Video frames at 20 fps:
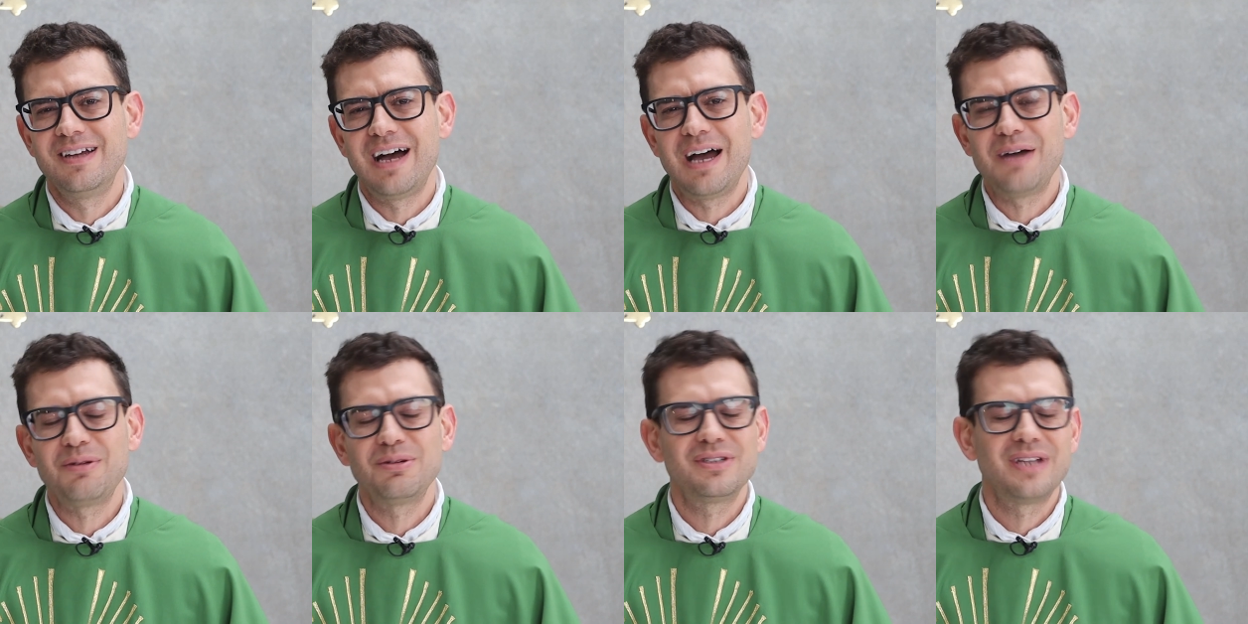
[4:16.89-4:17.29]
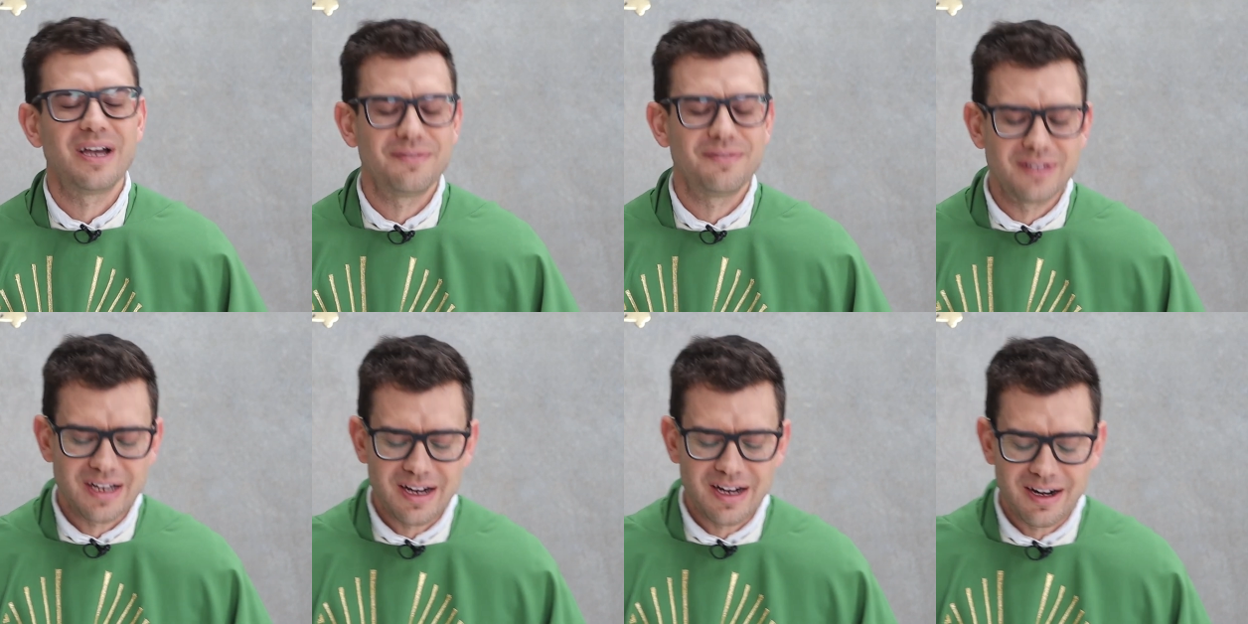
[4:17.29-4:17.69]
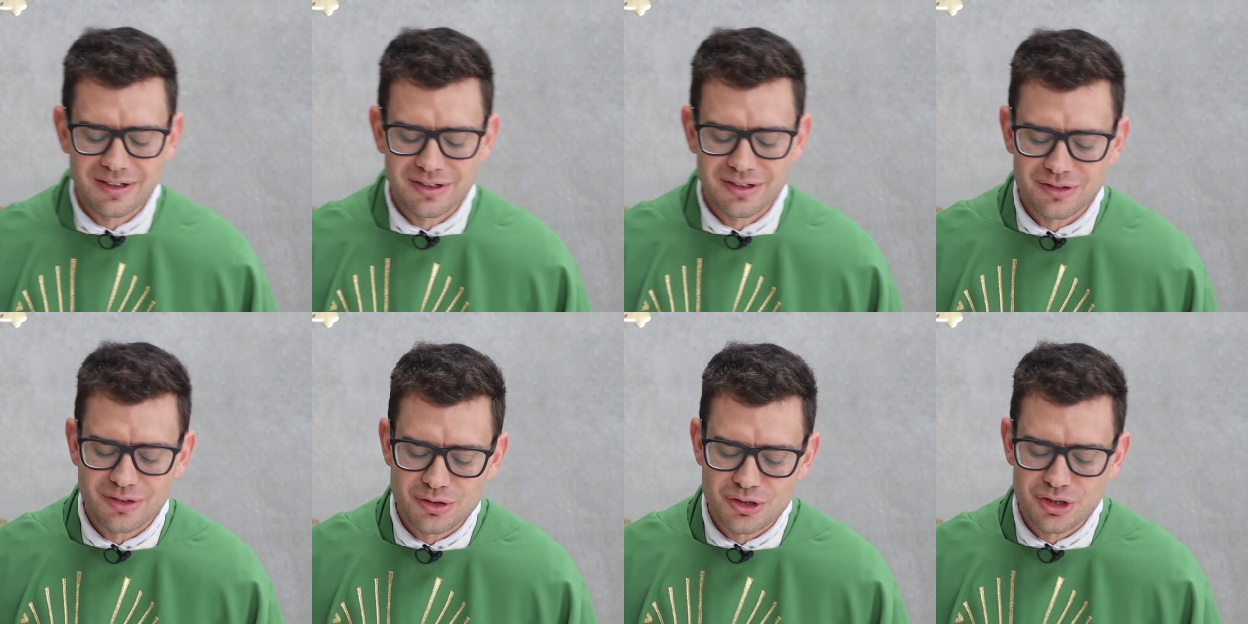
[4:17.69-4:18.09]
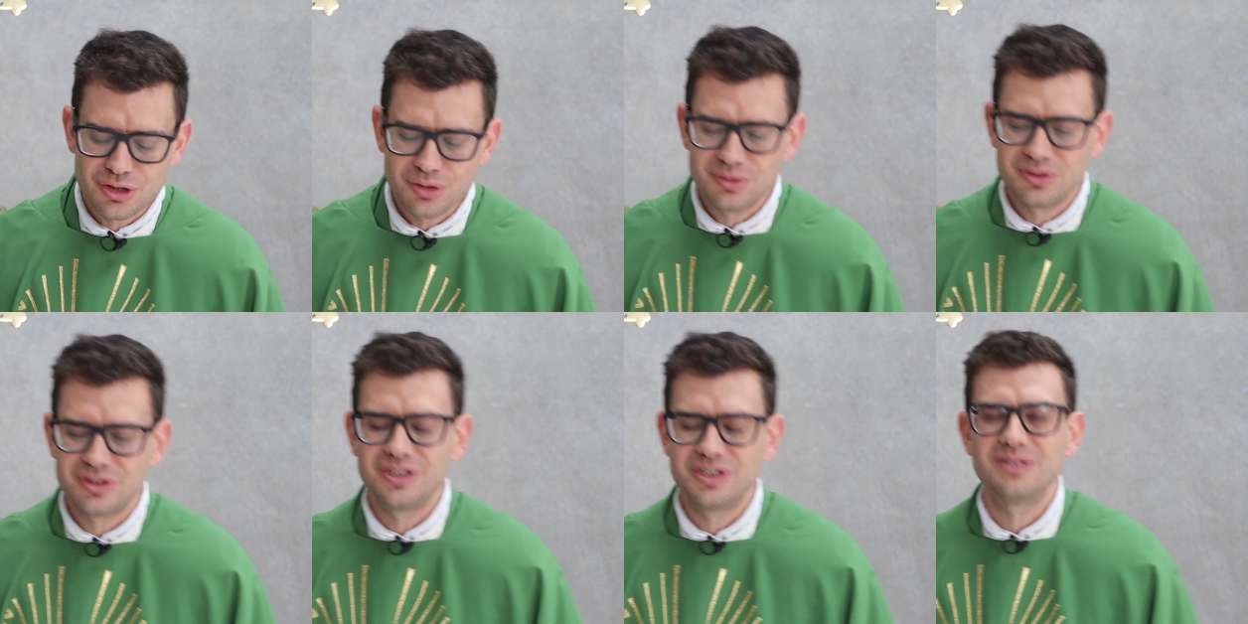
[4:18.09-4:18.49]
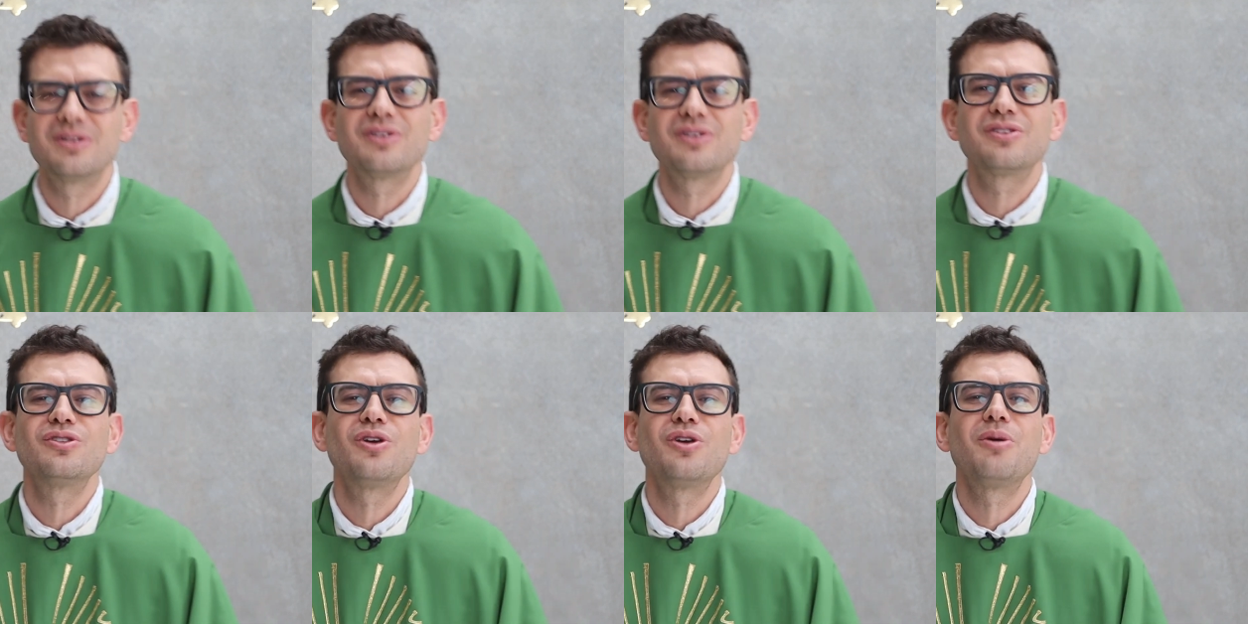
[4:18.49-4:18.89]
I want to have the courage to choose
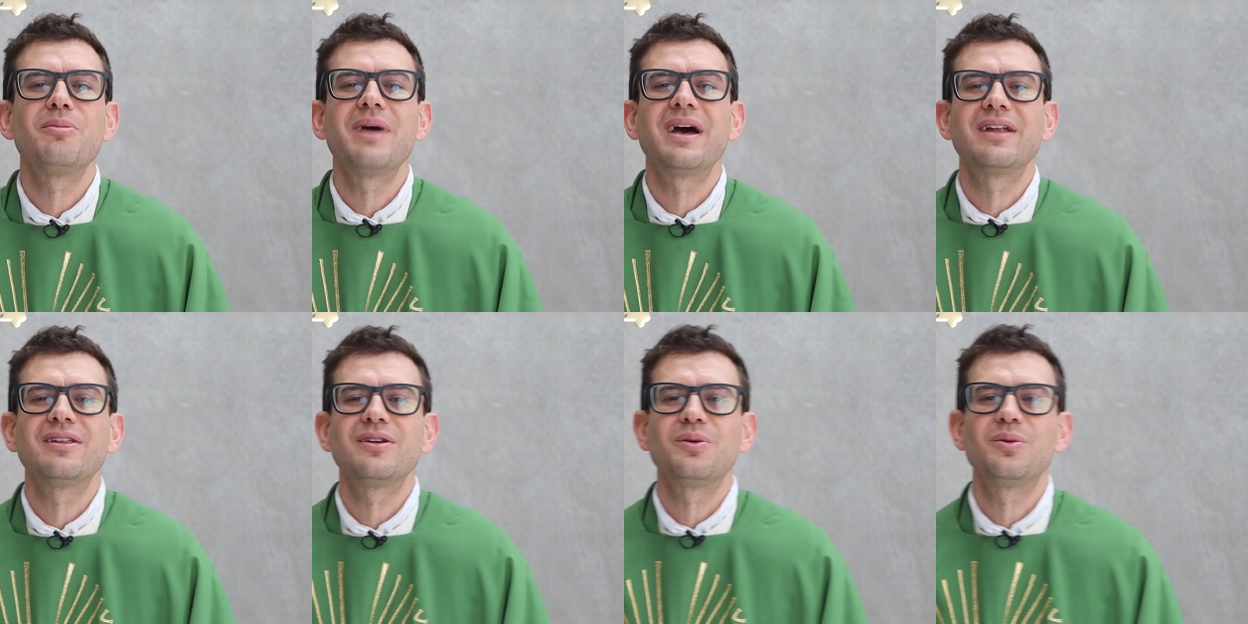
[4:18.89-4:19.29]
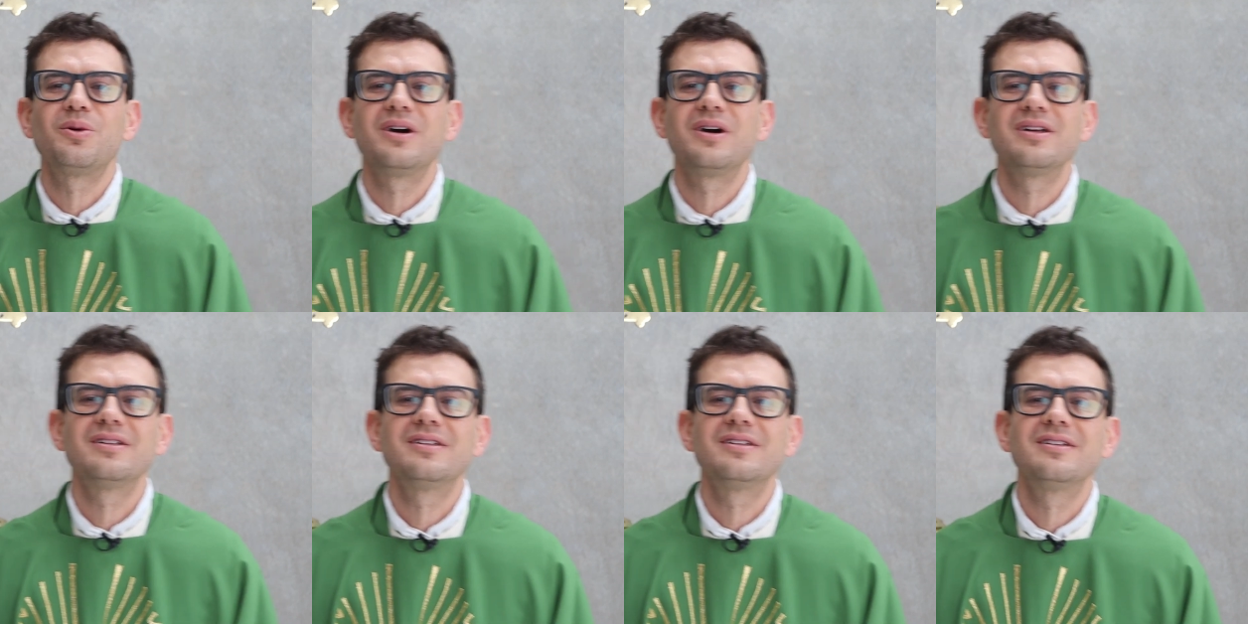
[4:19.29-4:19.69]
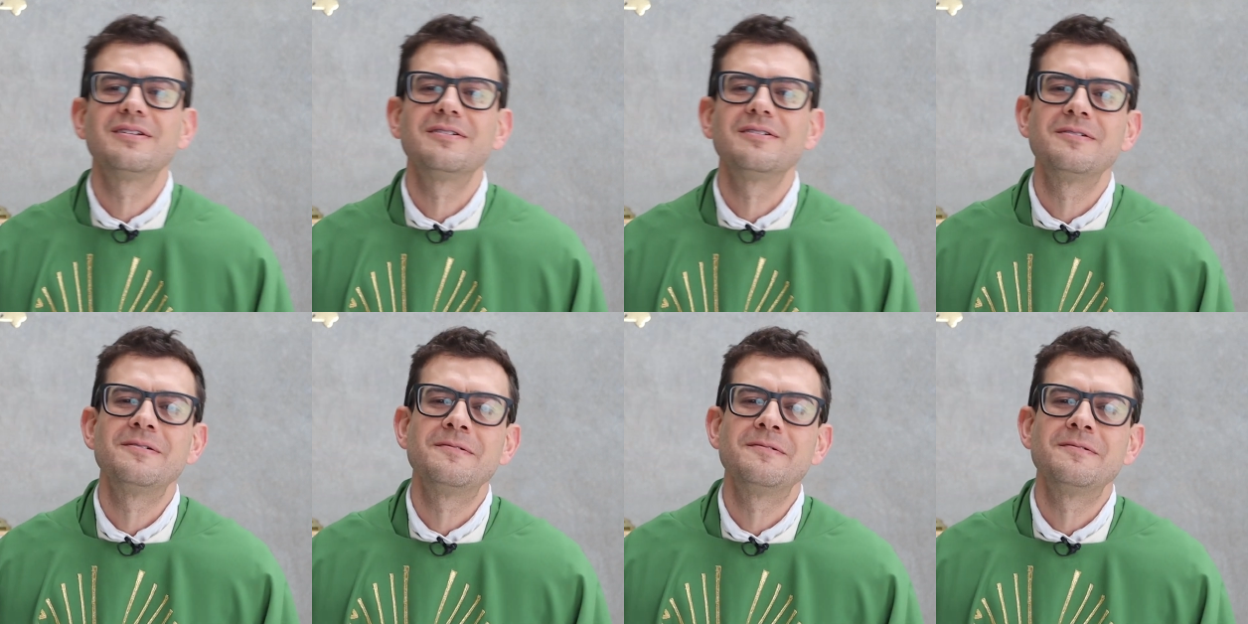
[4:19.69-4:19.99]
Jesus no matter what.